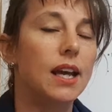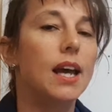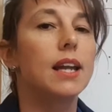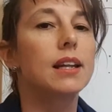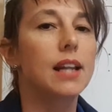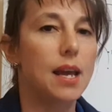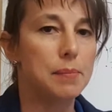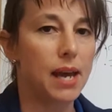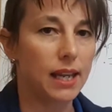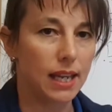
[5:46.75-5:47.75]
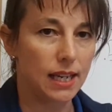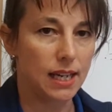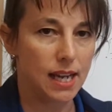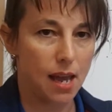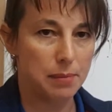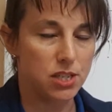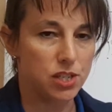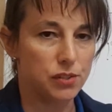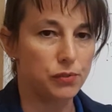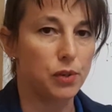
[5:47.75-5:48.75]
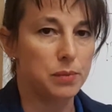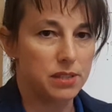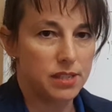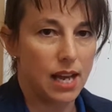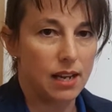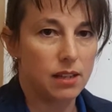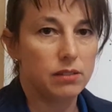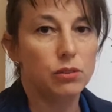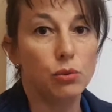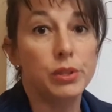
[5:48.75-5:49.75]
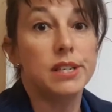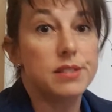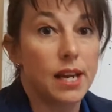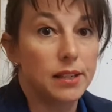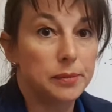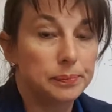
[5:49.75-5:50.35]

and claim back any damages from the seller or the estate.